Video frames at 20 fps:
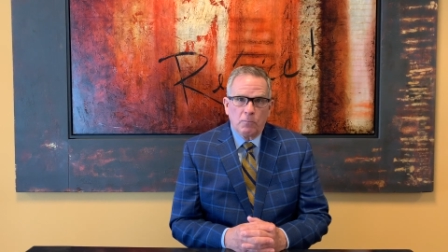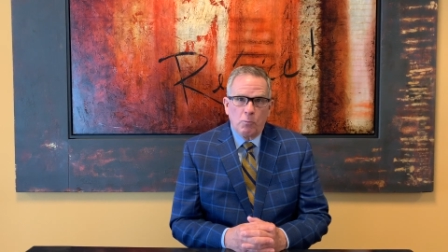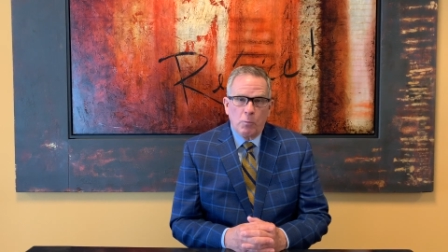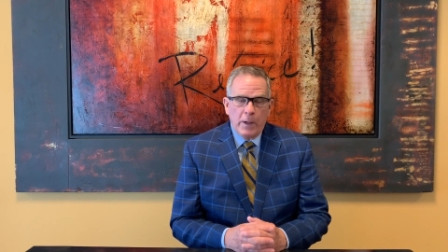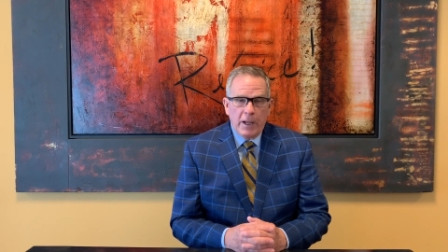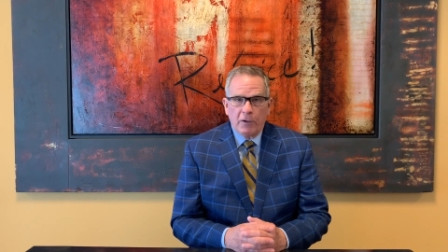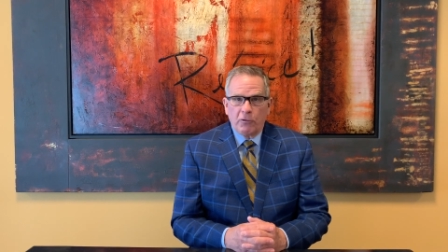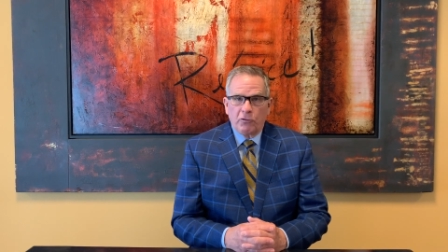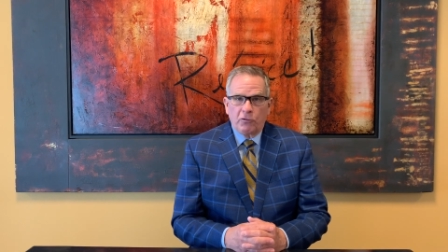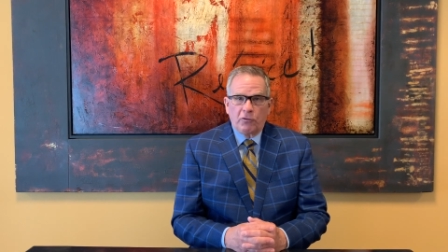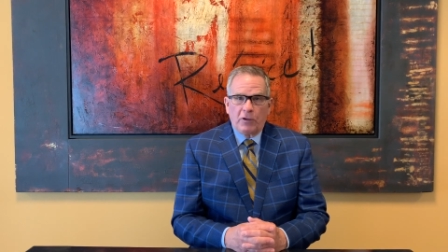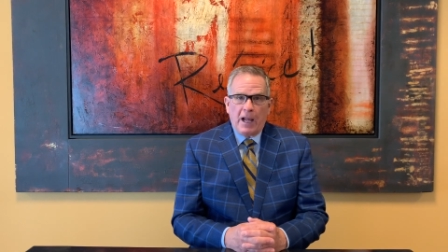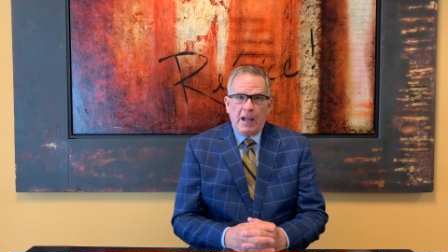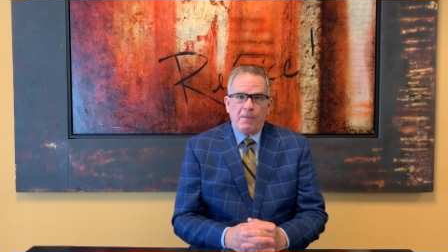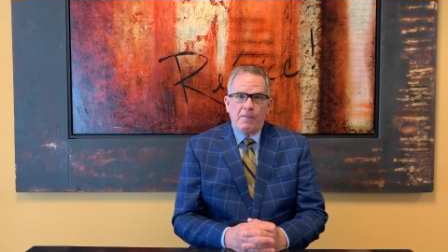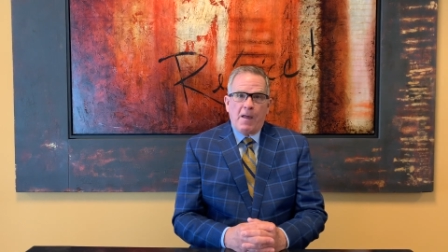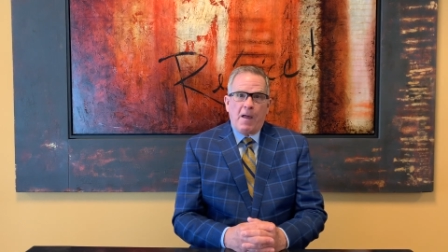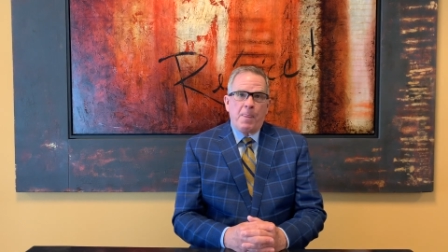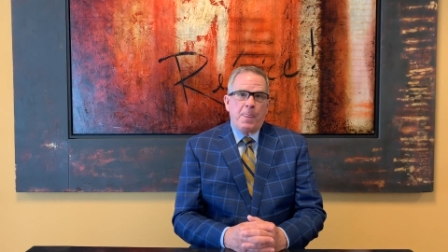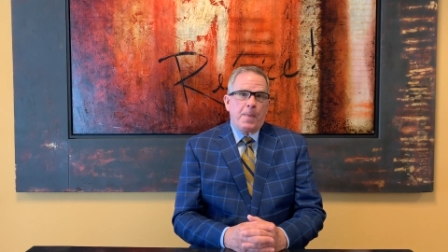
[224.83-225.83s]
We
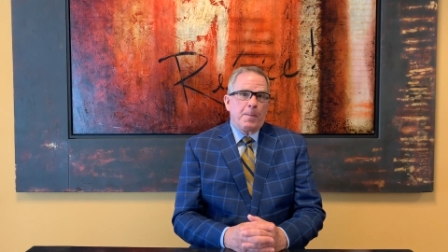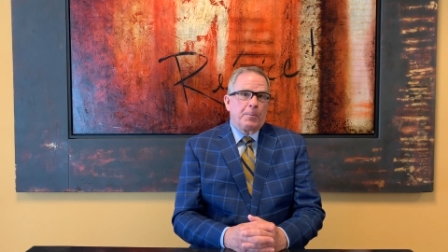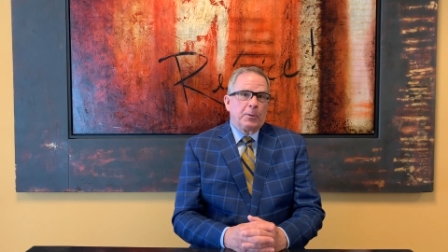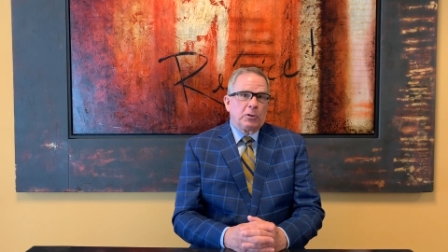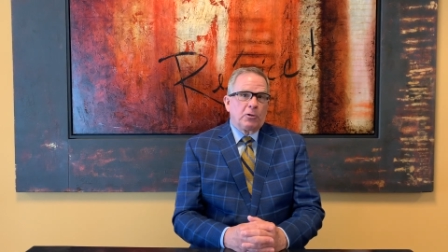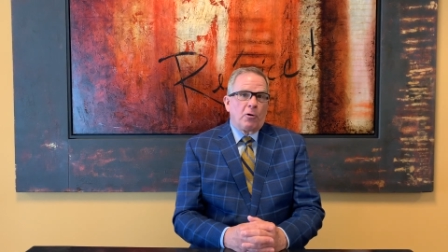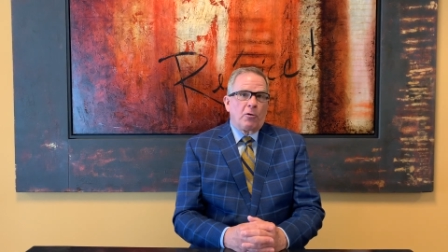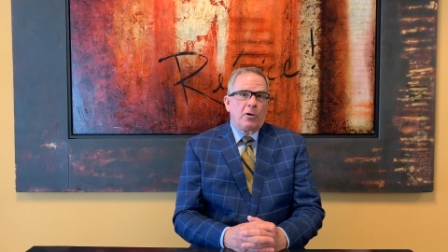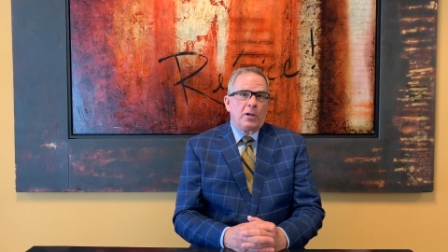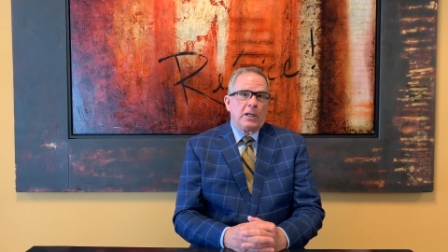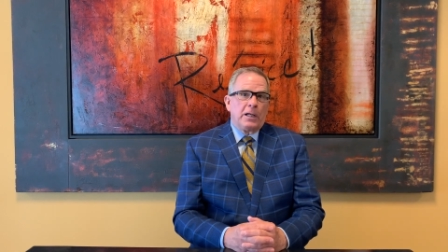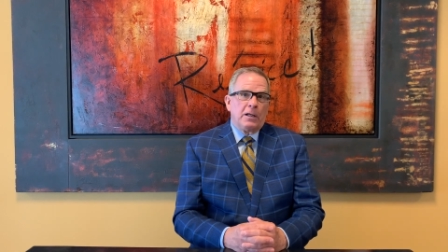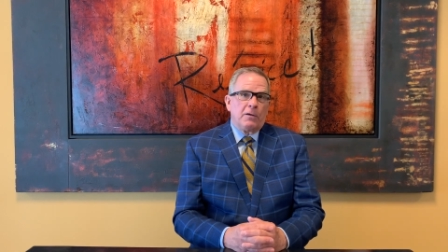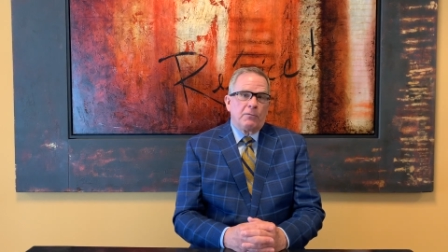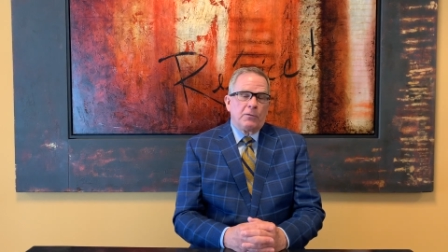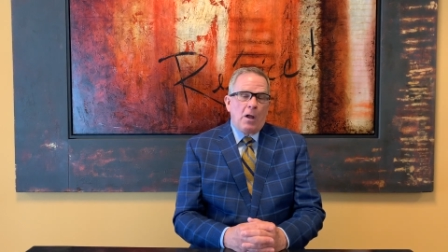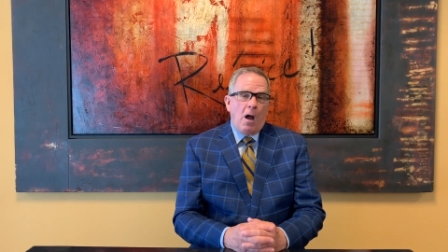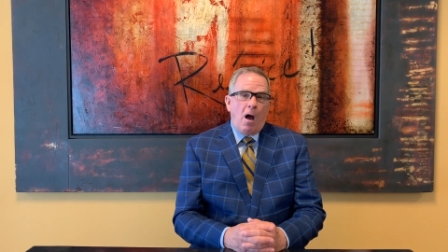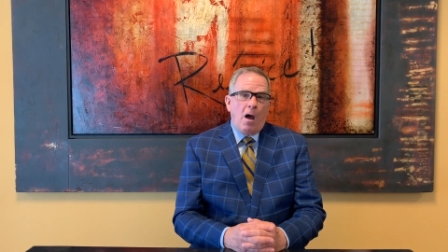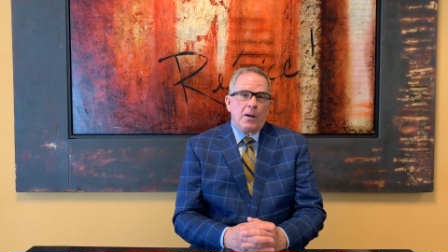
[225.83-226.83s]
understand that, the paternity
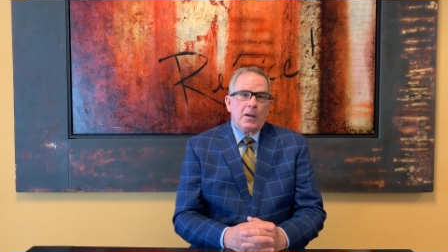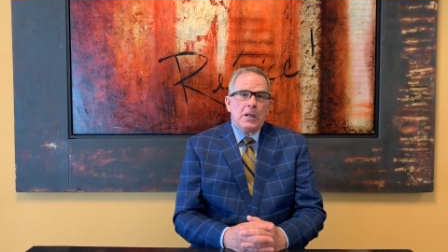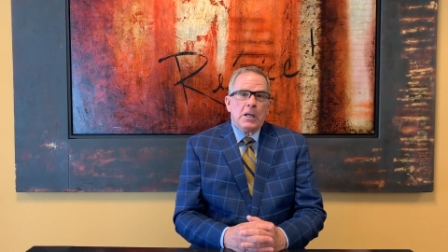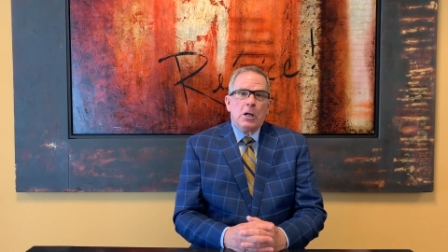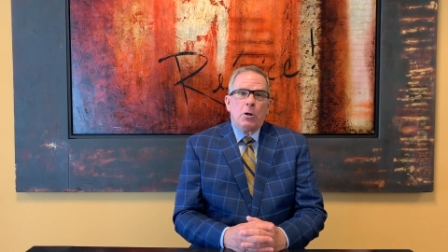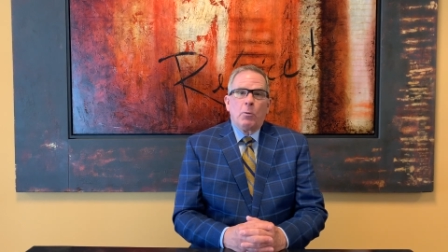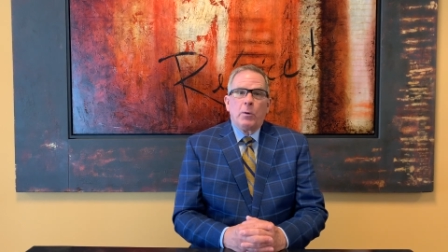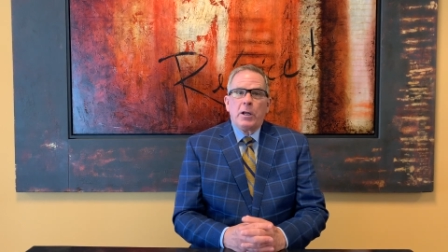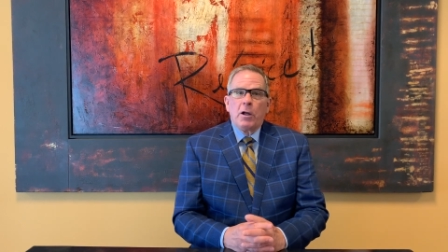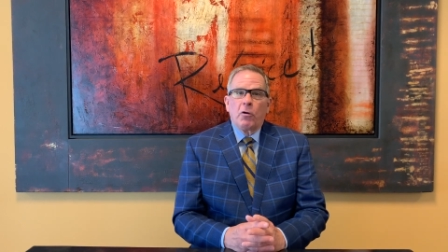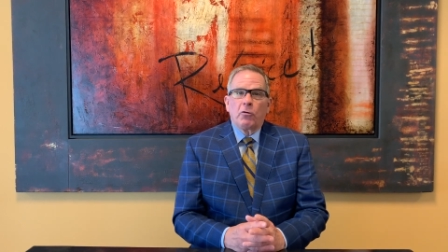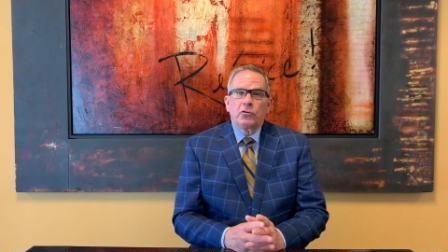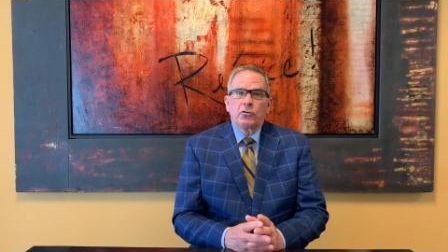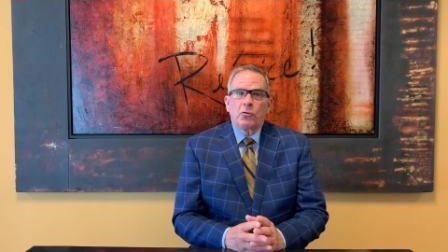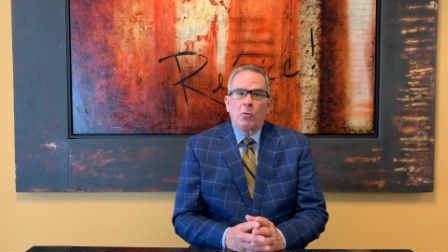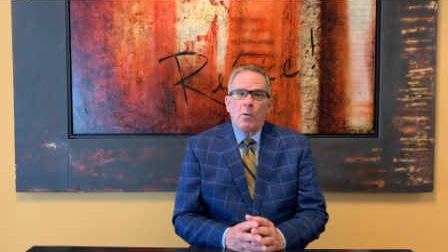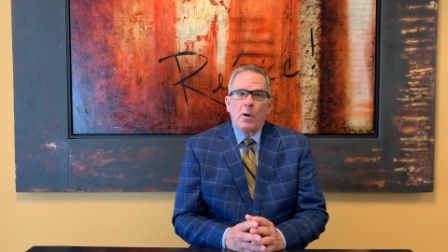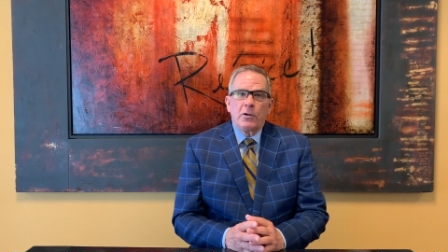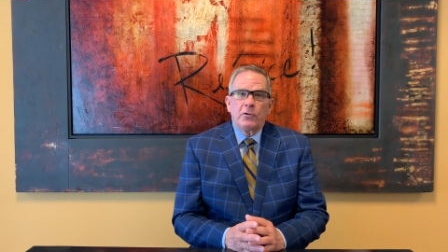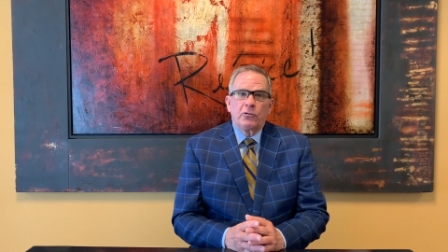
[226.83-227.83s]
of God. We
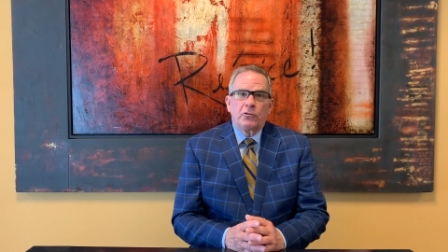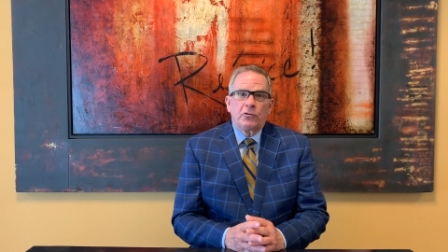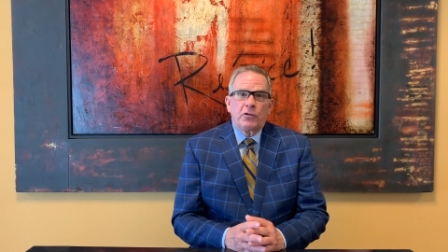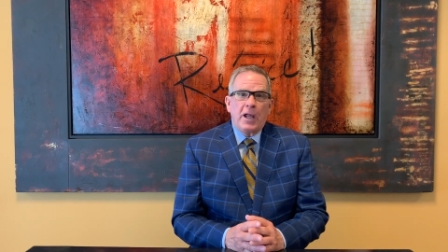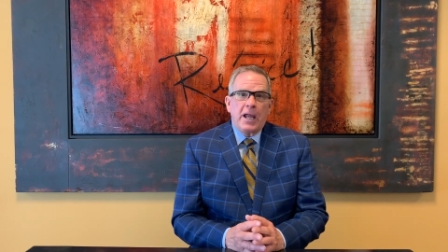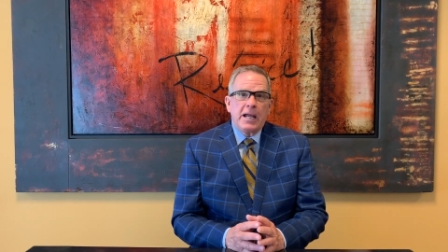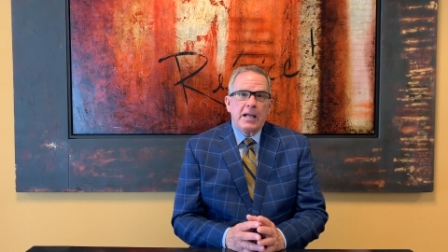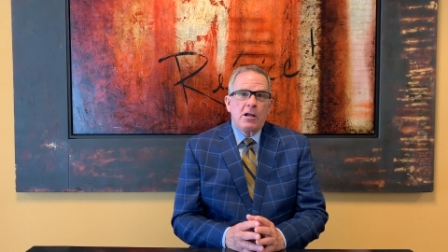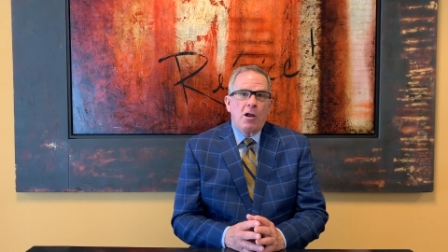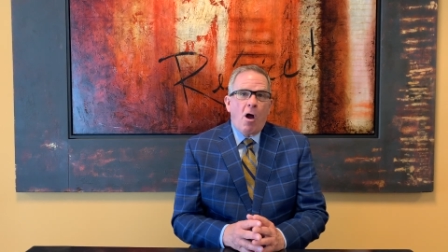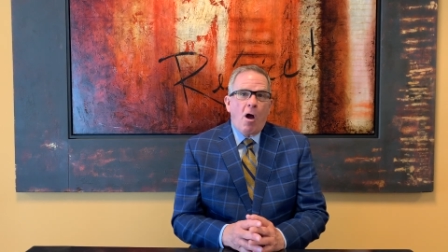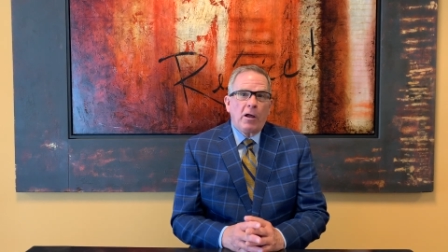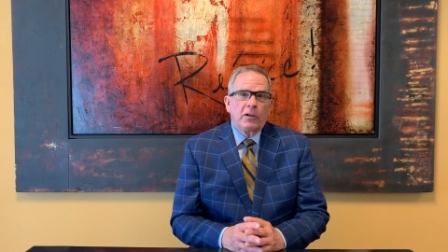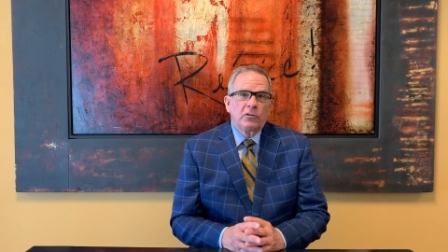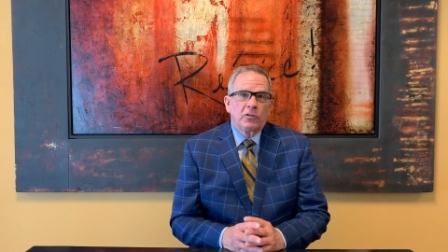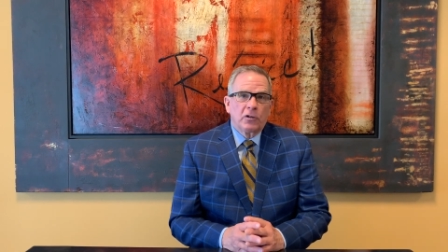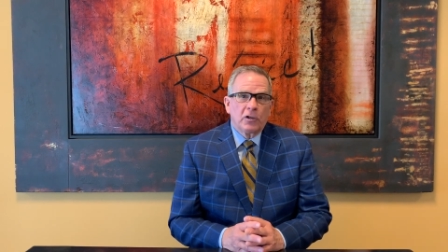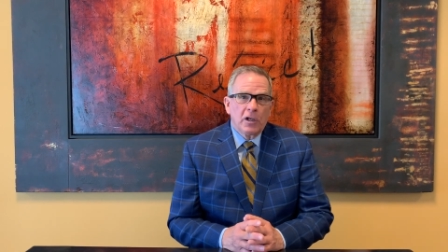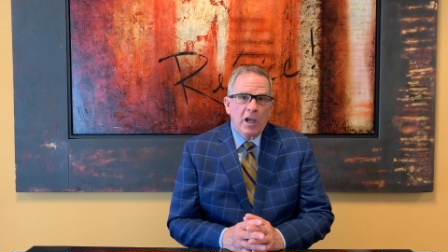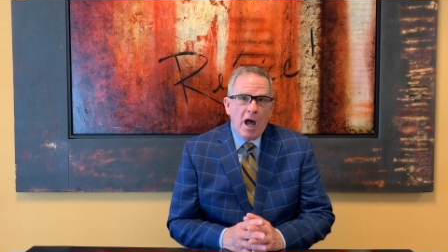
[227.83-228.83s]
also understand
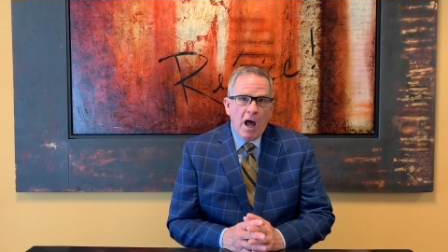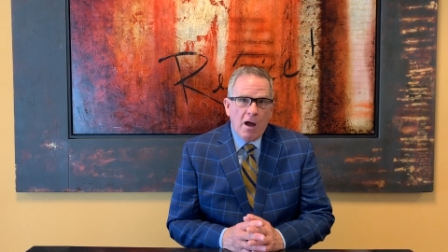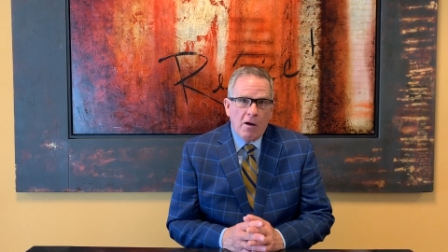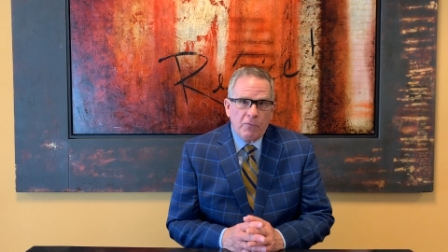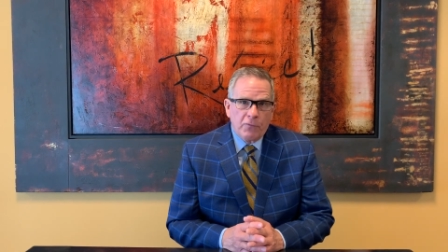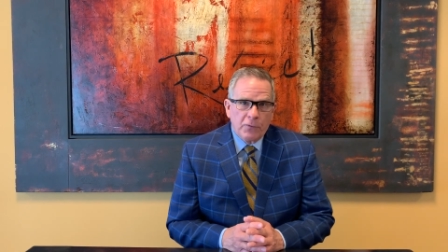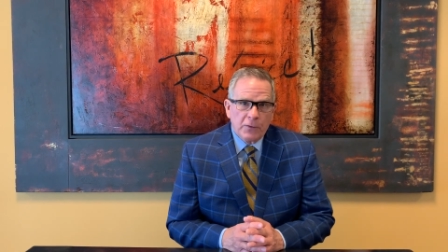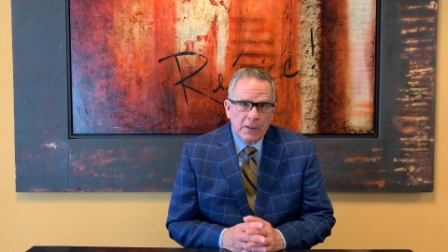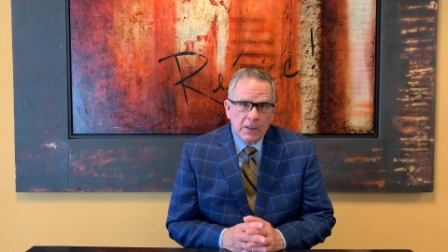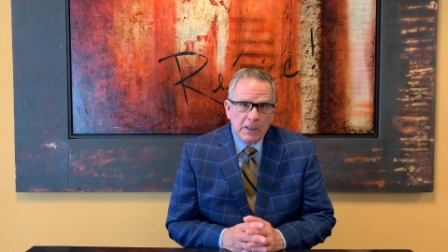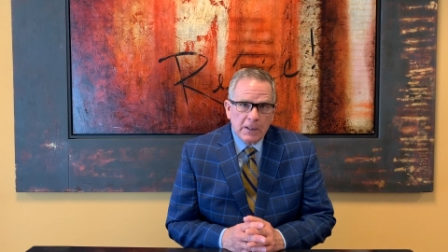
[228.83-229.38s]
God's love.